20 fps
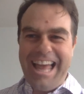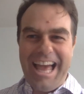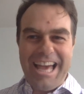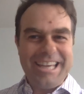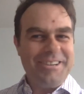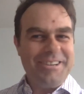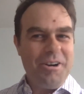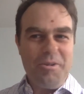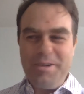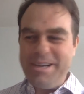
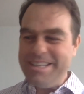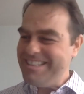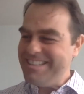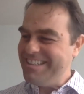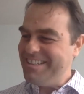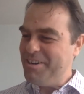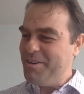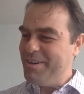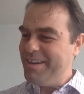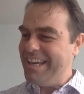like always,
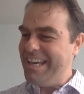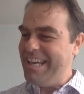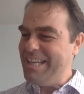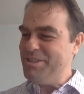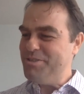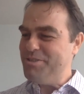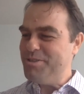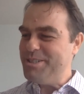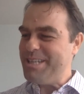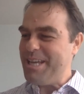you know,
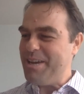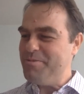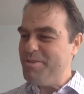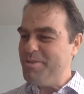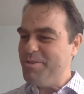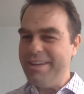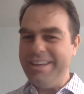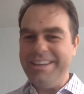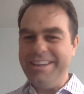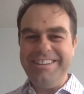history is
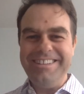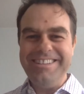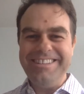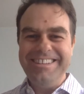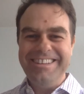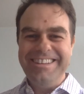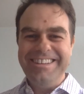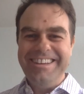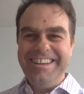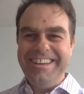everything
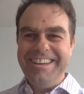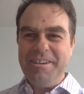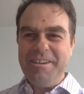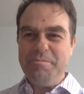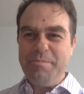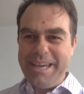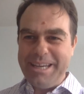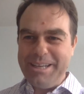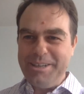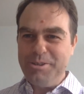
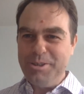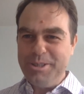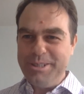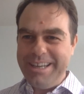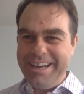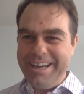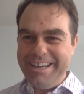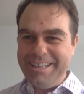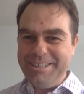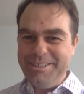make a good
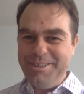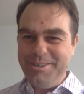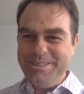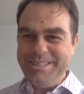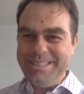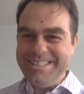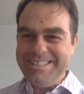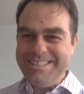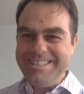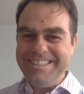
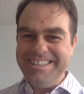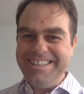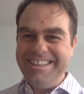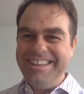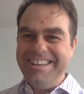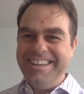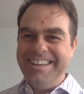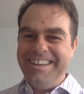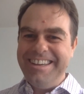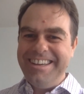diagnosis.
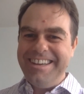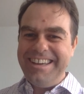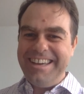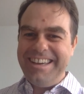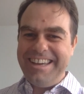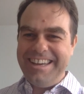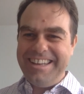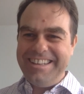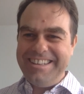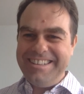And,